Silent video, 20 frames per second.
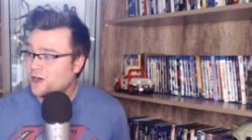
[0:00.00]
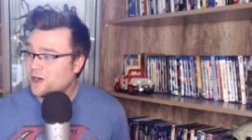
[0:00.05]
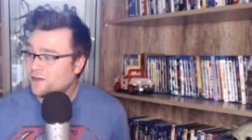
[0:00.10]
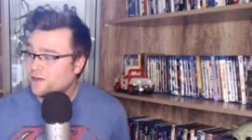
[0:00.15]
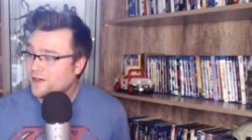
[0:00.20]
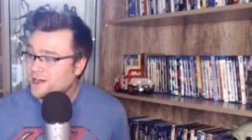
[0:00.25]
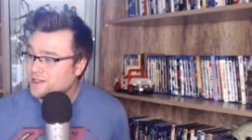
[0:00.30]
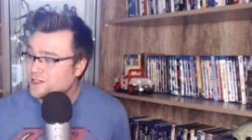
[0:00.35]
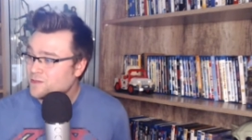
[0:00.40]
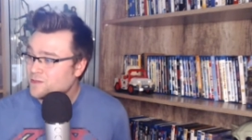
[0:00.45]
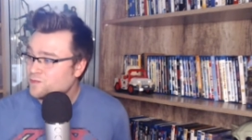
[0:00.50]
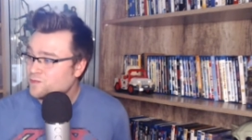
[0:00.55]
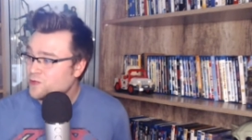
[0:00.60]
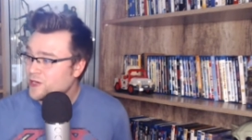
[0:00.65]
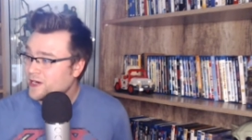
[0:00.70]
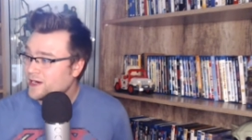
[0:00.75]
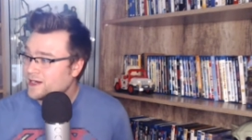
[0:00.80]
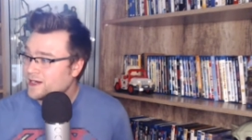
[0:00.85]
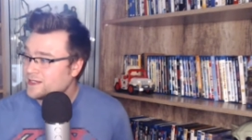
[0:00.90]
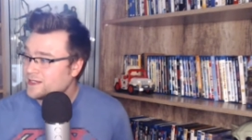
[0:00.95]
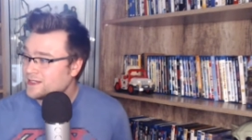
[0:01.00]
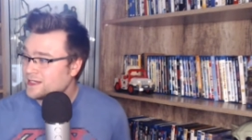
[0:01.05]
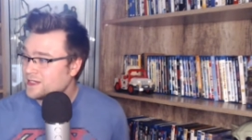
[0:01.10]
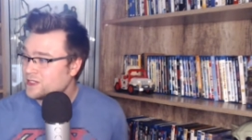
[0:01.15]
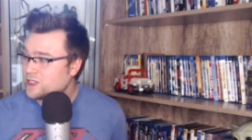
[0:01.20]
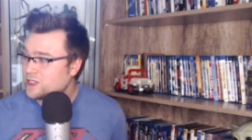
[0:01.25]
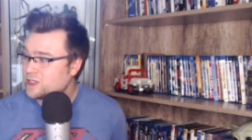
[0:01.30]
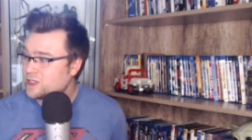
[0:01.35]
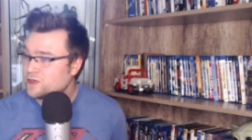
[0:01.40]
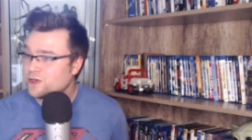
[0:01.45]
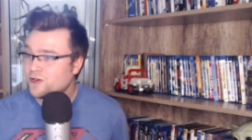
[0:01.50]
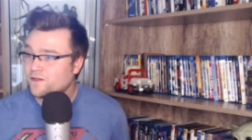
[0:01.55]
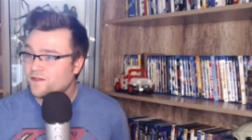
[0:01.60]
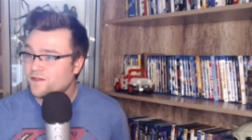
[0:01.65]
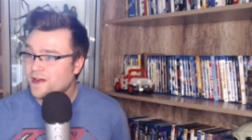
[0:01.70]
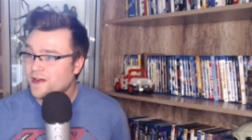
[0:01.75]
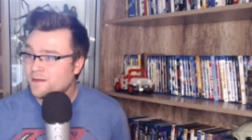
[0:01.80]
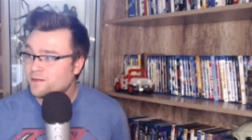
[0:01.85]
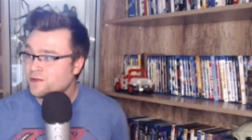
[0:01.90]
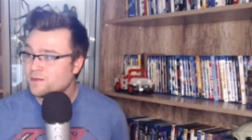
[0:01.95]
All right, so bringing us into
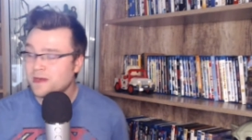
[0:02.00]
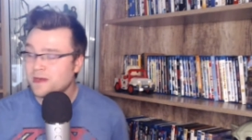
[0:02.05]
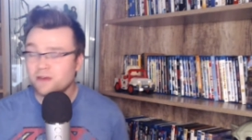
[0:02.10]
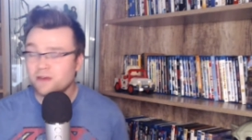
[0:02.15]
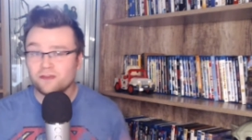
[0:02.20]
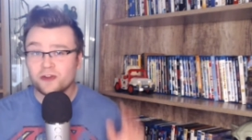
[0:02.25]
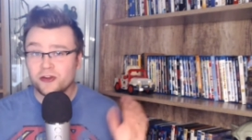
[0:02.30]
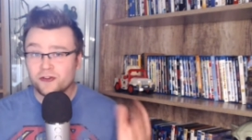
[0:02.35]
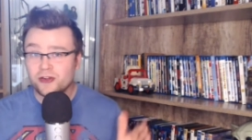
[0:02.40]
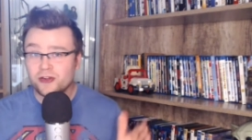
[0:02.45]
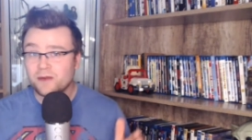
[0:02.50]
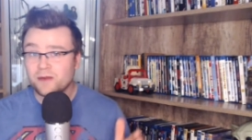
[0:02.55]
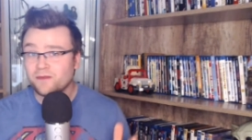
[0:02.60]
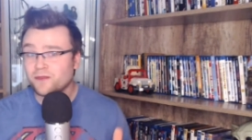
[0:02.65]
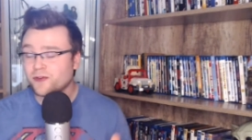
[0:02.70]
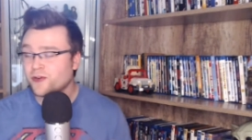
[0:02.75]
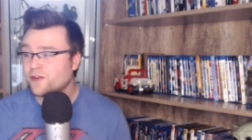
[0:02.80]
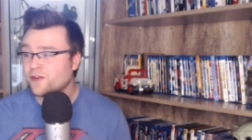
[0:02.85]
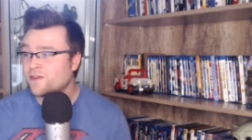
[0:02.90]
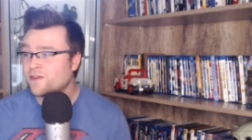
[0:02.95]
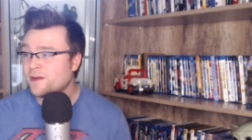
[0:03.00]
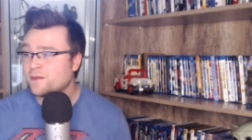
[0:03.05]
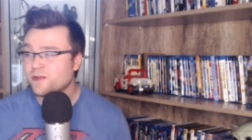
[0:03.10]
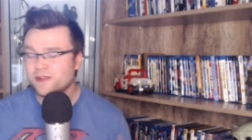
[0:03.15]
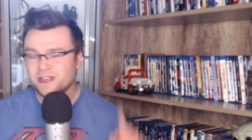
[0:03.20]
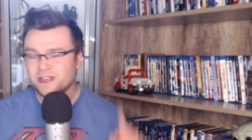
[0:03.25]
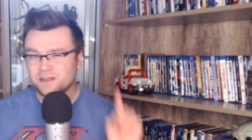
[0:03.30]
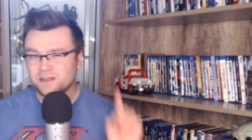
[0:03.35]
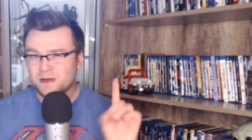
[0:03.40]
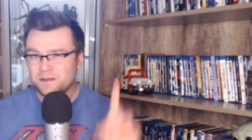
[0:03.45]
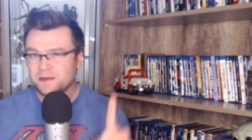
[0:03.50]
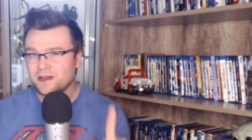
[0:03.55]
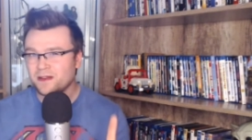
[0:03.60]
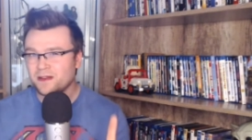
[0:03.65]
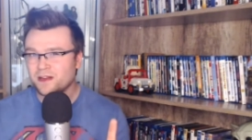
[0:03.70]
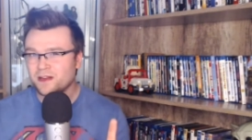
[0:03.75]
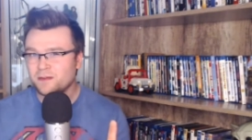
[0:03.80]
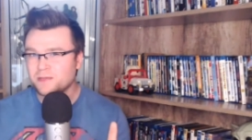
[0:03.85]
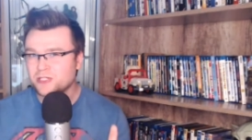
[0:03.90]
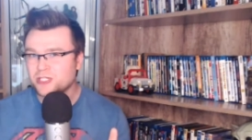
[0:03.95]
November, my runner-up for November, and this might be a
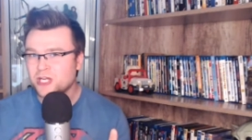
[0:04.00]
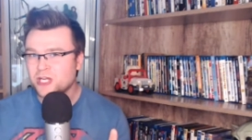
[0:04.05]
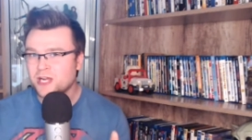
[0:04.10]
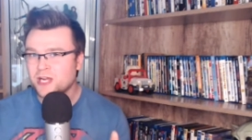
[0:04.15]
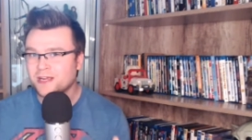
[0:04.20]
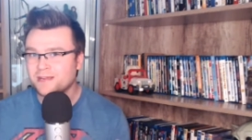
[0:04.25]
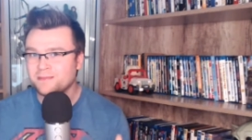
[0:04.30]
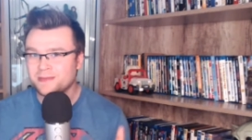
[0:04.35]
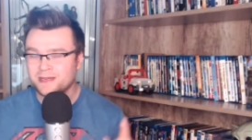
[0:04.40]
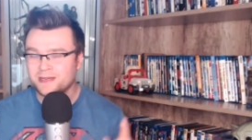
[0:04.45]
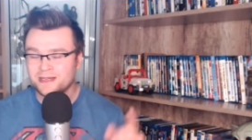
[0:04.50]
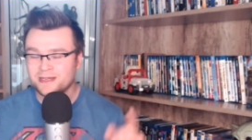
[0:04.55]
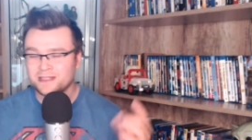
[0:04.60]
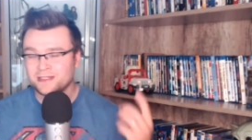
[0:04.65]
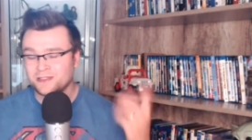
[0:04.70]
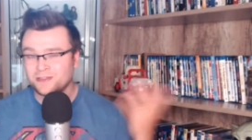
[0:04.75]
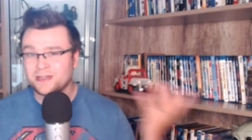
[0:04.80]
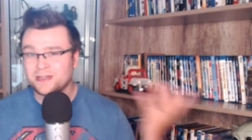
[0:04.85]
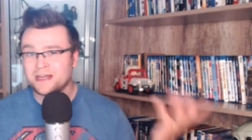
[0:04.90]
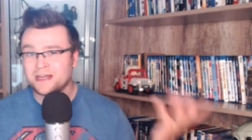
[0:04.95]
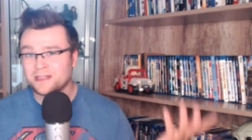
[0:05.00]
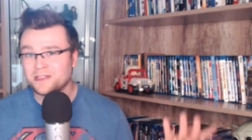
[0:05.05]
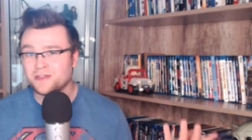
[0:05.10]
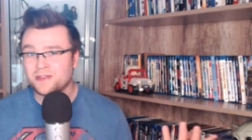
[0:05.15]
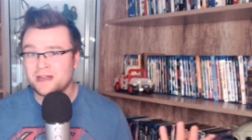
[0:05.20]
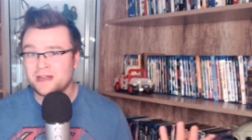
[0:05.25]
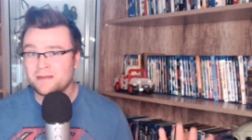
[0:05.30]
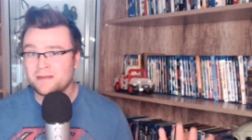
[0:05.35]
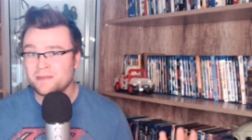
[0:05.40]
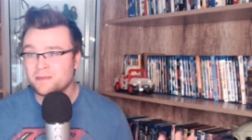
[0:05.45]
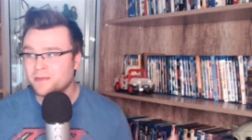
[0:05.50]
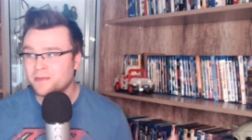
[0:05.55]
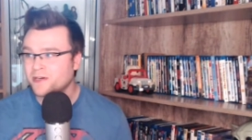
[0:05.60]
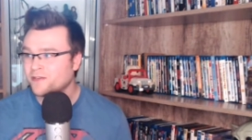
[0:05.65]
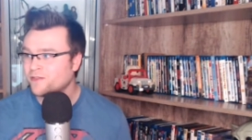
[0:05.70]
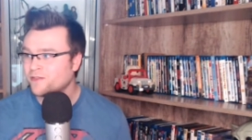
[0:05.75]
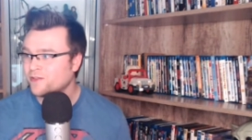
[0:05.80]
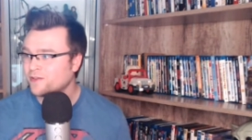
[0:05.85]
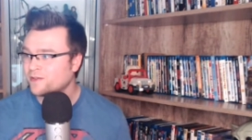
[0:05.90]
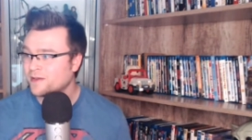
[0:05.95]
little bit shocking because you guys know that I'm the
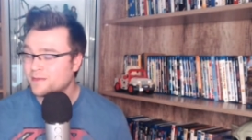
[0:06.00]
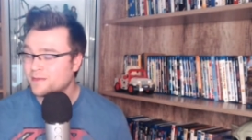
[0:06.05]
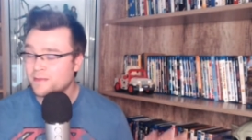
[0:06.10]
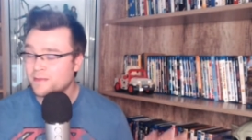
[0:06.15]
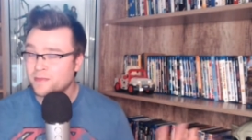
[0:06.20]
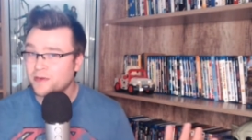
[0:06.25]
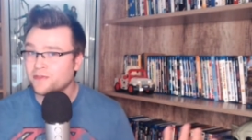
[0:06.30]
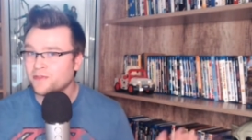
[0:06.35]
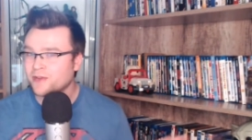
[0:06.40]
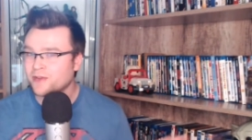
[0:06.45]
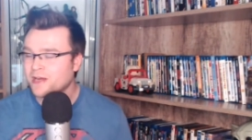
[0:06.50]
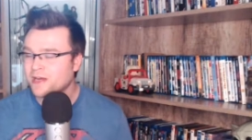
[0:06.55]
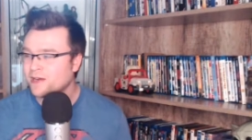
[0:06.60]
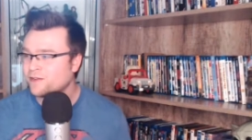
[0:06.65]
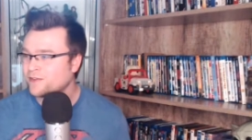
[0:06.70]
Marvel, I'm a Marvel guy over